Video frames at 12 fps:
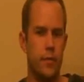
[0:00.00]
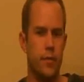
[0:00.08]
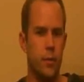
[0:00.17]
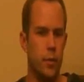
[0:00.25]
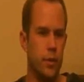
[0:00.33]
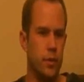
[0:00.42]
And
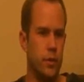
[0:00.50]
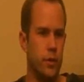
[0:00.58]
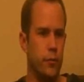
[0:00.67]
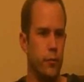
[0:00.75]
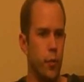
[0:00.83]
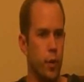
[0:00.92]
if someone is
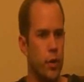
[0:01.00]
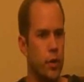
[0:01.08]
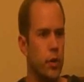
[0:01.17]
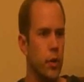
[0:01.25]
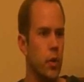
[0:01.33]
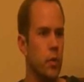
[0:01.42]
going to
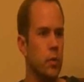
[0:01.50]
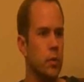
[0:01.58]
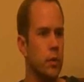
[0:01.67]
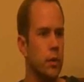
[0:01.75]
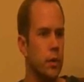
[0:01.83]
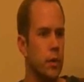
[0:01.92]
fork
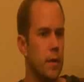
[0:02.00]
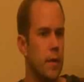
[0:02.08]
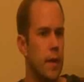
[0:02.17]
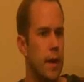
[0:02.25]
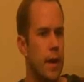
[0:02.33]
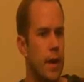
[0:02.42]
code
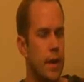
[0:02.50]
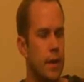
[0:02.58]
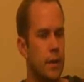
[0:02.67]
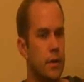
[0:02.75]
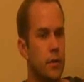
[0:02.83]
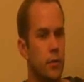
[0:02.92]

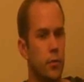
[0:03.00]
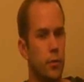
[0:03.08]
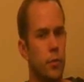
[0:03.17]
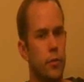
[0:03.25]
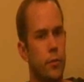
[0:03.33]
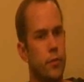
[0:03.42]

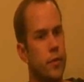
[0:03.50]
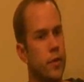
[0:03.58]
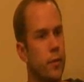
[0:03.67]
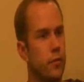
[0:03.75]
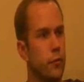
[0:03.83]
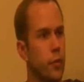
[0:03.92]
and remove
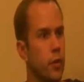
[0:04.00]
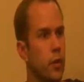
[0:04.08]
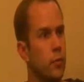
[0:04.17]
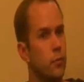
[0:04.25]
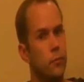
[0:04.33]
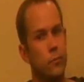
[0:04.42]
themselves
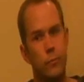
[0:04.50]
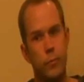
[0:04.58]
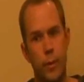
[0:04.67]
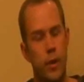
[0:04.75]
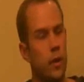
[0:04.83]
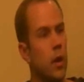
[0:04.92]
from
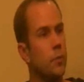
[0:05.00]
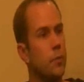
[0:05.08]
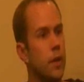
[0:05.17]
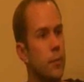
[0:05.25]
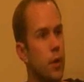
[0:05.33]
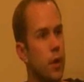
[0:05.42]
maybe our
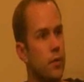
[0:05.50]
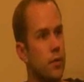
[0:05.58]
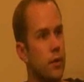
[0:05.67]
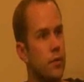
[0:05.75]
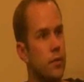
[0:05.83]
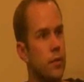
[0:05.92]
update
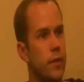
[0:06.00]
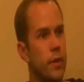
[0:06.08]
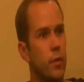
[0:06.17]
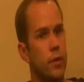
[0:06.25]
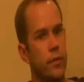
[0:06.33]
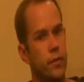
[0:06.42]
process,
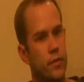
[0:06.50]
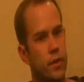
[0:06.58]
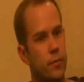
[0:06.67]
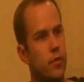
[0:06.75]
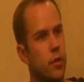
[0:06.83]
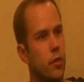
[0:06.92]
and they don't get
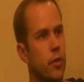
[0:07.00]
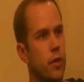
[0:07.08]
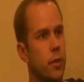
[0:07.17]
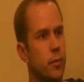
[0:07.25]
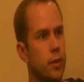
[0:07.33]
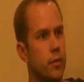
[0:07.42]
the same
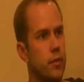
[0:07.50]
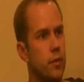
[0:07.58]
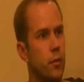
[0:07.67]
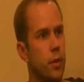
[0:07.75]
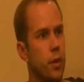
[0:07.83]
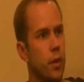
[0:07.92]
security
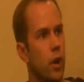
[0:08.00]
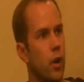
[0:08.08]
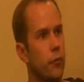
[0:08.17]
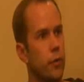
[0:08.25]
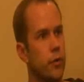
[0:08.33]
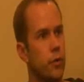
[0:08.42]
updates that we
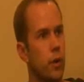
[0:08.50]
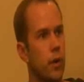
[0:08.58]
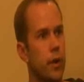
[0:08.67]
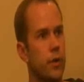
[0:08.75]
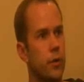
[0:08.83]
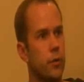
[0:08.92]
are offering
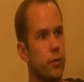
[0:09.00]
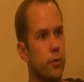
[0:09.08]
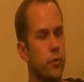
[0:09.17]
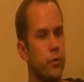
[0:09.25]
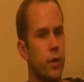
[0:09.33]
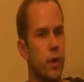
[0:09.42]
to our end
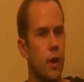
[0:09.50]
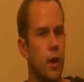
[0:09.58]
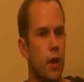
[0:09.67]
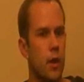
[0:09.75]
users,